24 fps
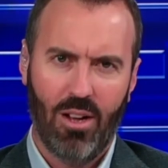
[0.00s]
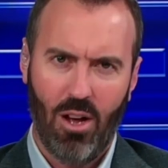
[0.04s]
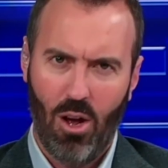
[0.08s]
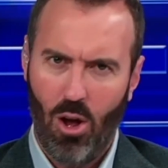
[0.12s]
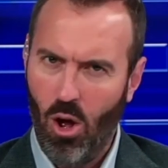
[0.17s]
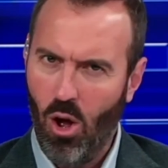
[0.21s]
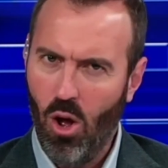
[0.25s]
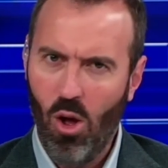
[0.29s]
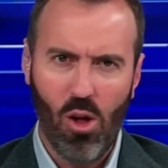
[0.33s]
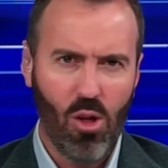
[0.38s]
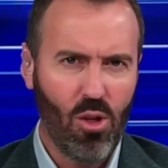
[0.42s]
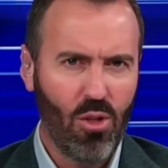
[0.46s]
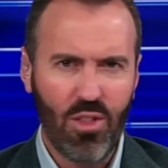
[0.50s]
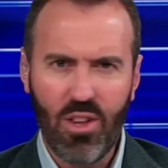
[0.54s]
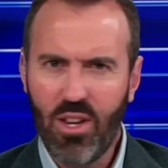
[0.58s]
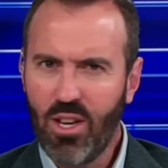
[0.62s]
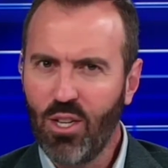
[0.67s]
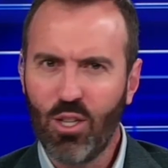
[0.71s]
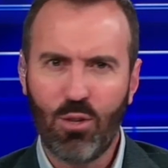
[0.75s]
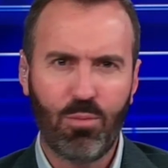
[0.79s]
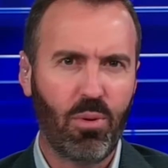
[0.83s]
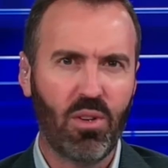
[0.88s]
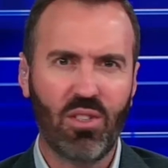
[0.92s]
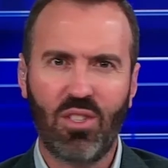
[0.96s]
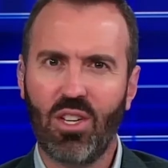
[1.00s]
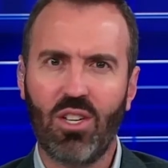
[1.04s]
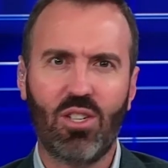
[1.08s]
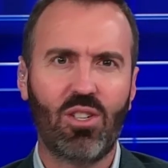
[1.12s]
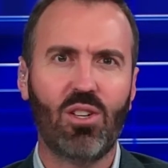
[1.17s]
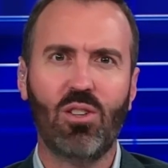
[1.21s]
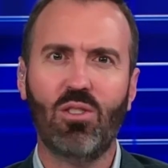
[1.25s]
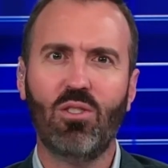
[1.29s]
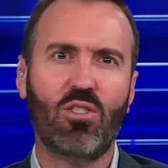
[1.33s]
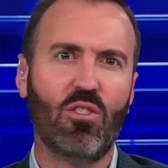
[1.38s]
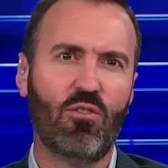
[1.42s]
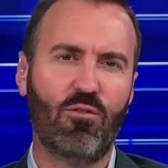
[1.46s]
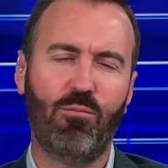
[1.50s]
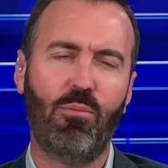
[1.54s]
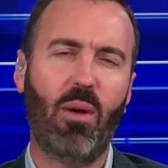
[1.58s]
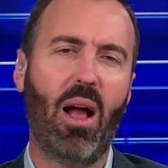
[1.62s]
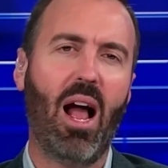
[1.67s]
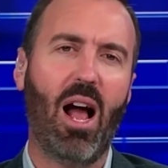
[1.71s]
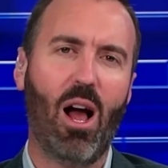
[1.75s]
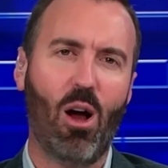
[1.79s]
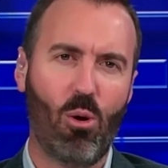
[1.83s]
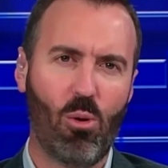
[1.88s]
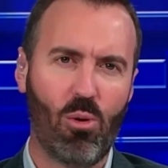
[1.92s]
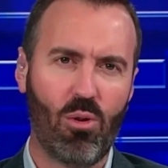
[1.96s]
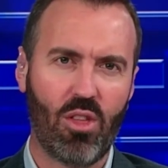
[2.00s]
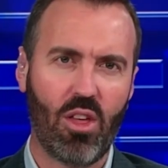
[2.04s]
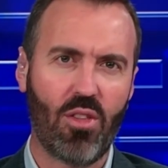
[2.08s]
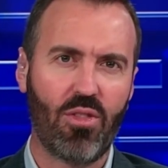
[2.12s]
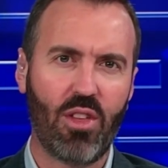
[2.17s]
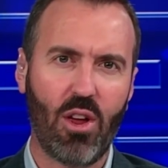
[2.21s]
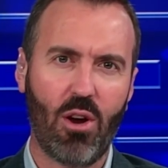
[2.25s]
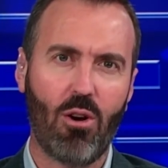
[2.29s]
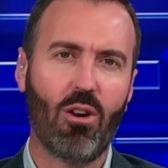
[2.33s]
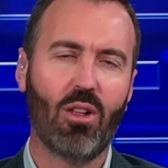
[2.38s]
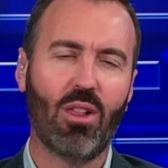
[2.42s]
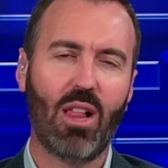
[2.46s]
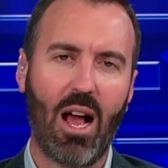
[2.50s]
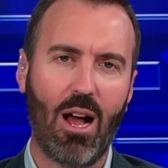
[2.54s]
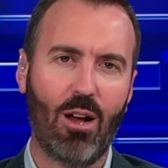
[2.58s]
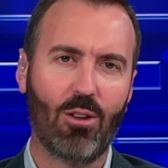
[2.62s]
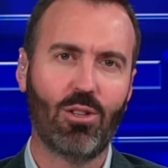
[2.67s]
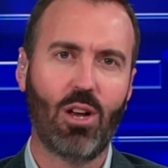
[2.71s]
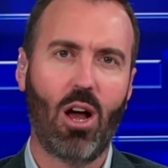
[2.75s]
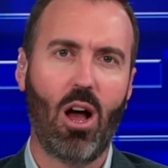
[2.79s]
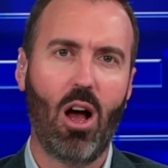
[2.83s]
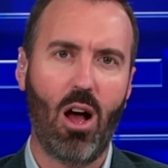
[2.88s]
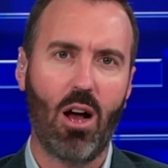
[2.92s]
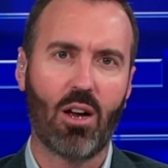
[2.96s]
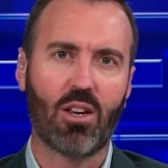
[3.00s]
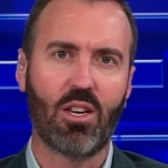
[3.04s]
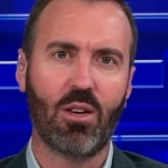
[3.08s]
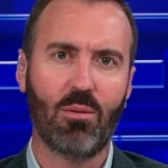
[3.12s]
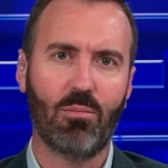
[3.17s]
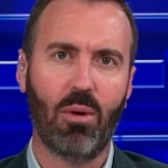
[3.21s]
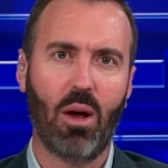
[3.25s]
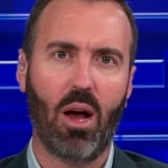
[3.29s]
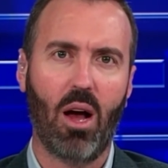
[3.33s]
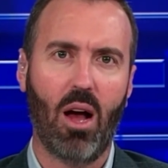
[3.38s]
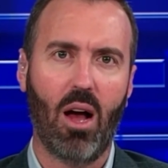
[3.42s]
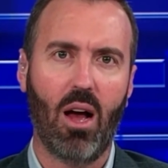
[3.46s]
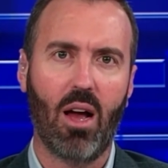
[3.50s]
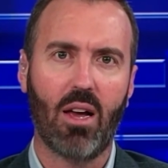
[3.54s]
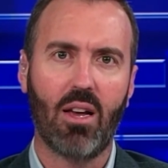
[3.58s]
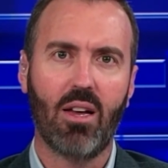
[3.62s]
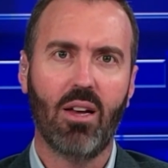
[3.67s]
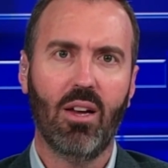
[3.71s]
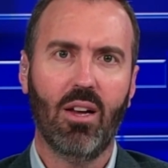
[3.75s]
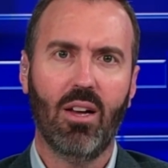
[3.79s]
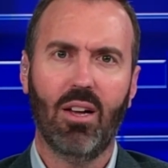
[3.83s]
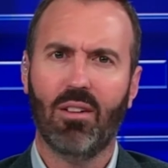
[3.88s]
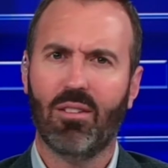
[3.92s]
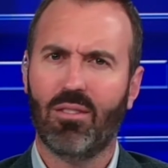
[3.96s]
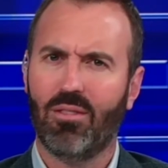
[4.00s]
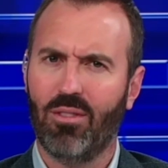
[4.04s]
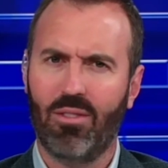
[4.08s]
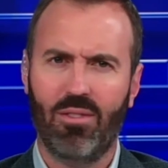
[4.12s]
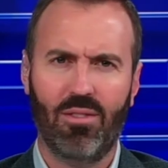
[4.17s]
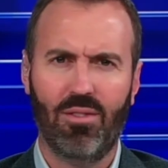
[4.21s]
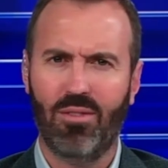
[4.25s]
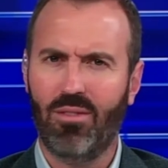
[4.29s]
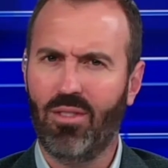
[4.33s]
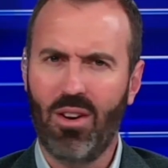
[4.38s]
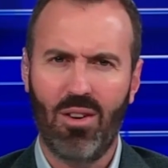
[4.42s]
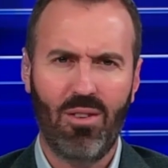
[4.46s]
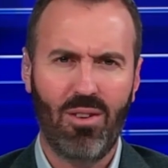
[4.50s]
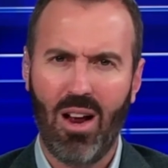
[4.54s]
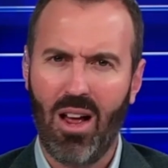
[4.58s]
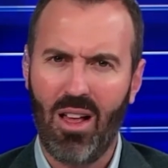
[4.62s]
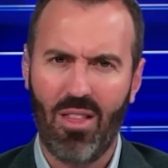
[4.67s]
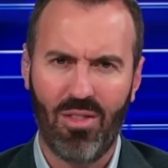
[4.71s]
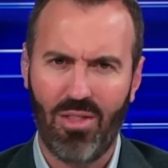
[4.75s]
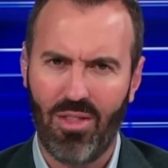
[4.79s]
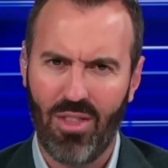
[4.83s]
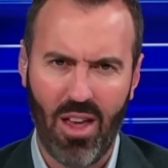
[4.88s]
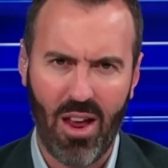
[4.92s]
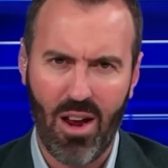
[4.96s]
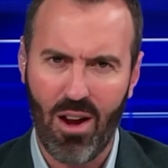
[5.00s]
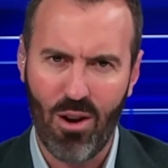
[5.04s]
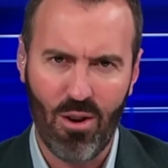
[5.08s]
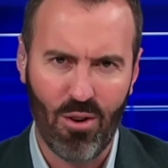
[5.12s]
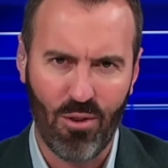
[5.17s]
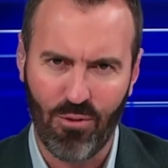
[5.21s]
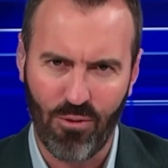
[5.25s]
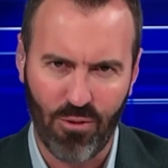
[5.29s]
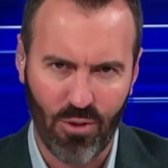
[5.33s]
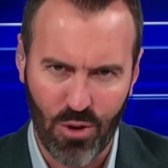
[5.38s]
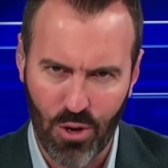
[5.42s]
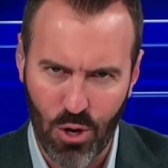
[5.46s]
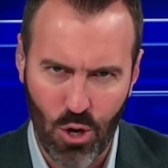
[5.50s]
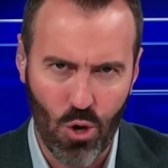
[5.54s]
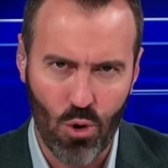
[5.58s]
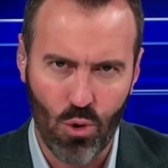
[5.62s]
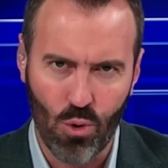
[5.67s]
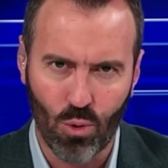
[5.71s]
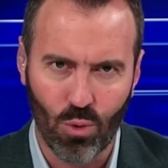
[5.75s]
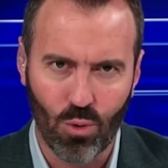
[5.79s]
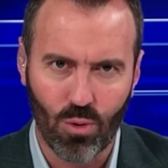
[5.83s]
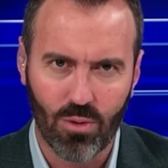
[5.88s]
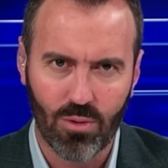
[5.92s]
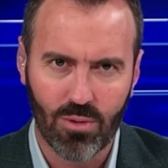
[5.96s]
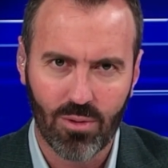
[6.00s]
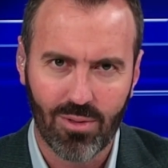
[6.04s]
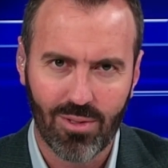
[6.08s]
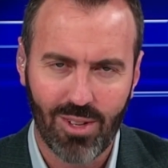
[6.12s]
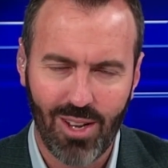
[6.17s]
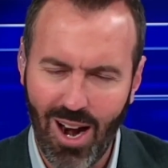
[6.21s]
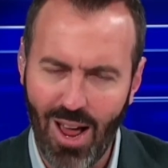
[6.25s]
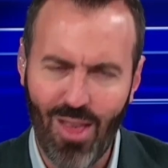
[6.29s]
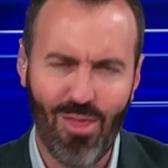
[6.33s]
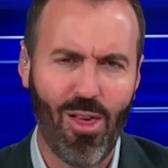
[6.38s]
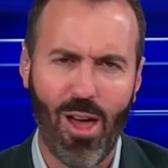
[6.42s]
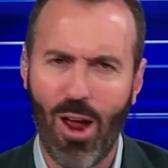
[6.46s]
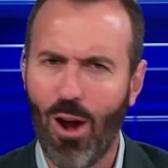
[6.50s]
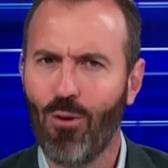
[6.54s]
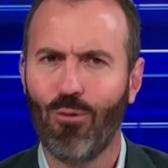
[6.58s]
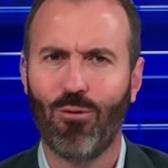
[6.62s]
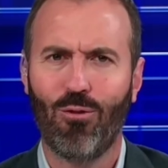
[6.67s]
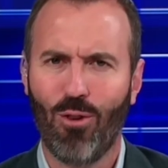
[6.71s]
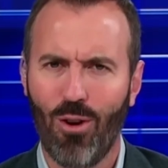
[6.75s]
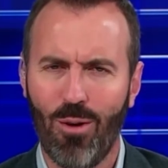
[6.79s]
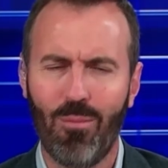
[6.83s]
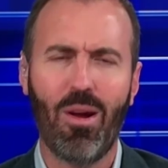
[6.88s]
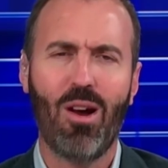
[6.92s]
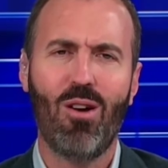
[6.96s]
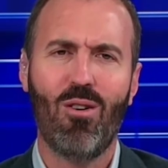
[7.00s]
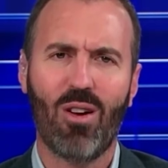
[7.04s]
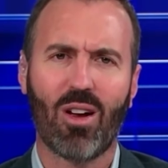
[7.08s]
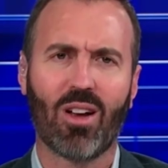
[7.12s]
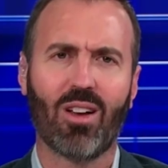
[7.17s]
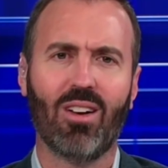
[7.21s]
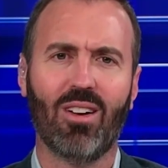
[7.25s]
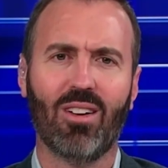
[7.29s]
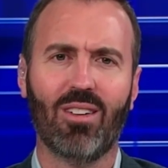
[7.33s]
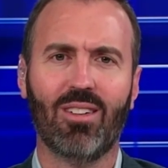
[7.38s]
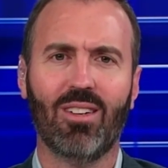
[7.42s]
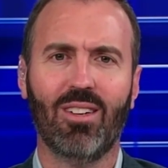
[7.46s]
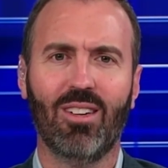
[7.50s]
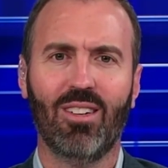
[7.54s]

All these positions of power that they're allowed to occupy, they're not there for you. They're not there for America.